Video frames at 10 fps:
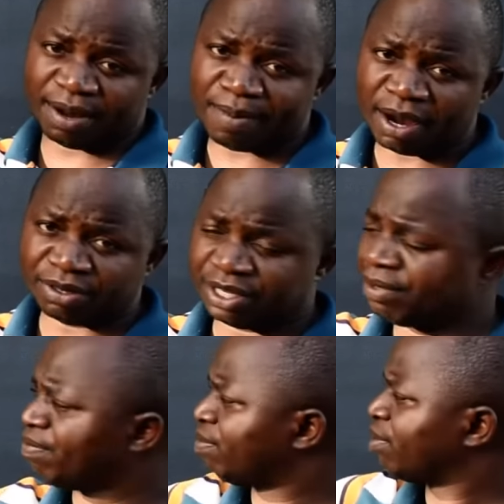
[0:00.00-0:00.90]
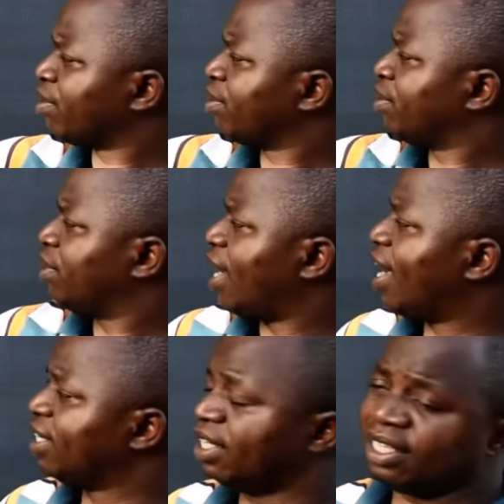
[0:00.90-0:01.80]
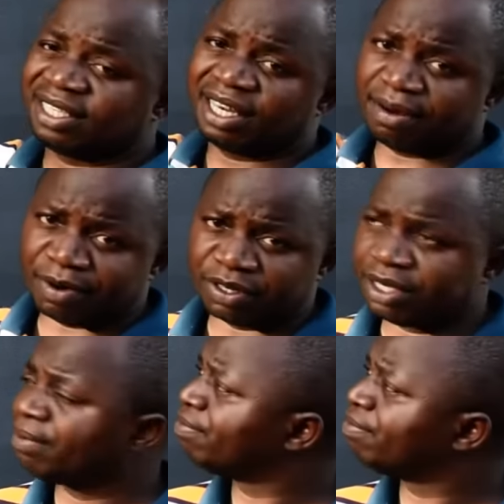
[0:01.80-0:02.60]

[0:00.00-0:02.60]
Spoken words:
about and it is labeled.